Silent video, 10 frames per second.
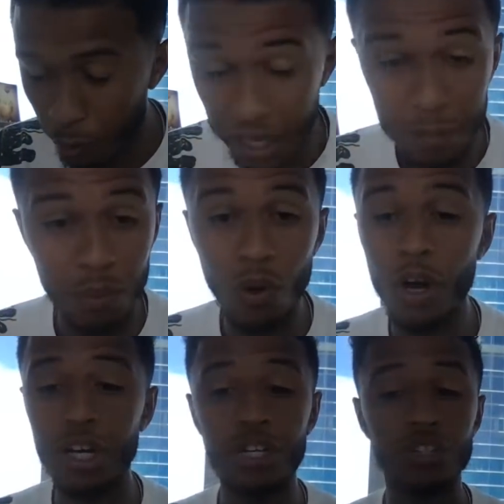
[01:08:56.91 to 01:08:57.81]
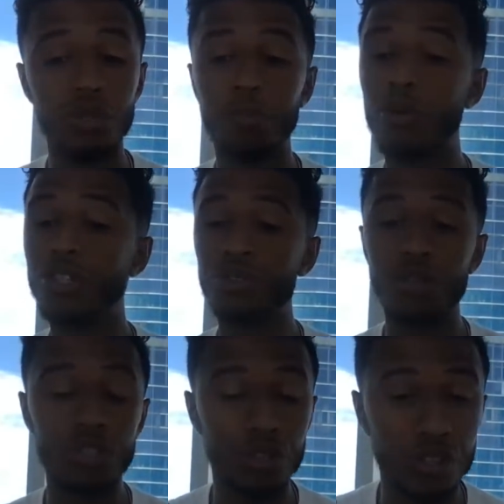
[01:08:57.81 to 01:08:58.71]
People aren't going to support
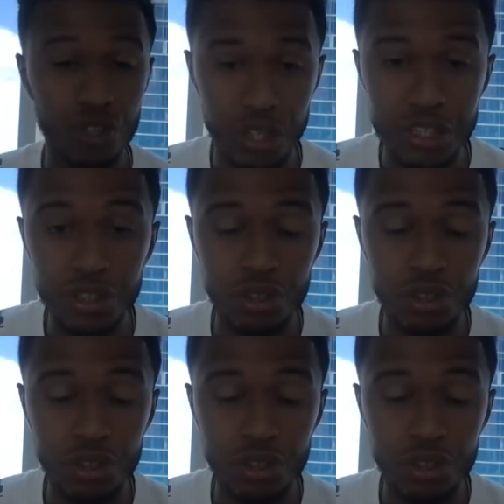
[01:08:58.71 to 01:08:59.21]
you until the strangers